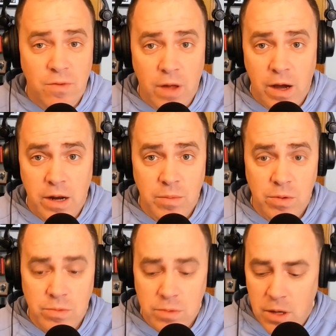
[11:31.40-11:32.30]
for the
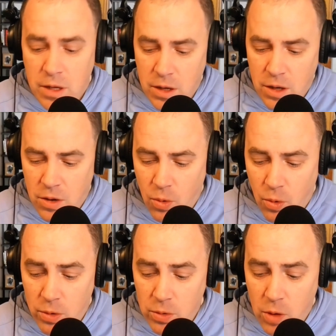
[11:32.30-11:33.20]
honeymoon,
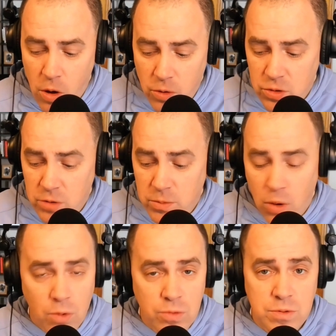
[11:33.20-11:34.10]
or long-term
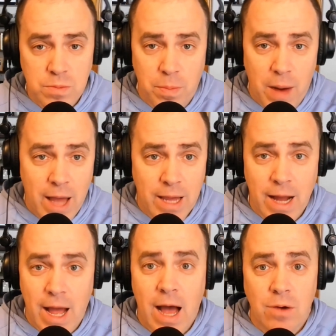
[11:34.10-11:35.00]
goals, buying in
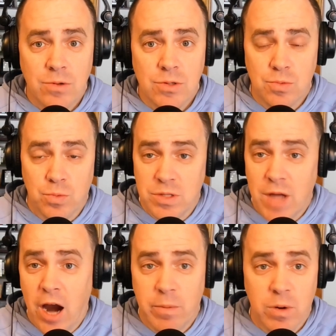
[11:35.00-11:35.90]
a house,
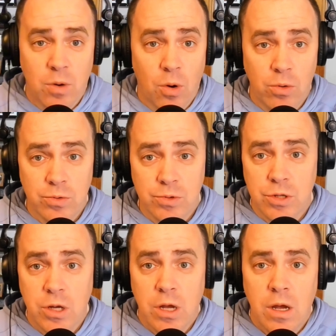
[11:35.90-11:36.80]
retirement goals,
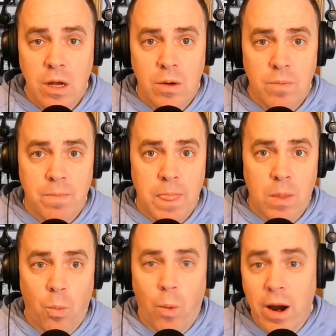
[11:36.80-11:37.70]

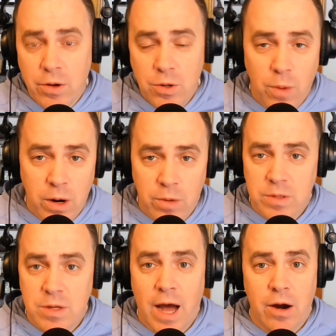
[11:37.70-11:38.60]
where you want to
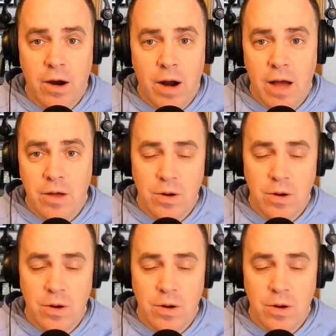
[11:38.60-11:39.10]
retire.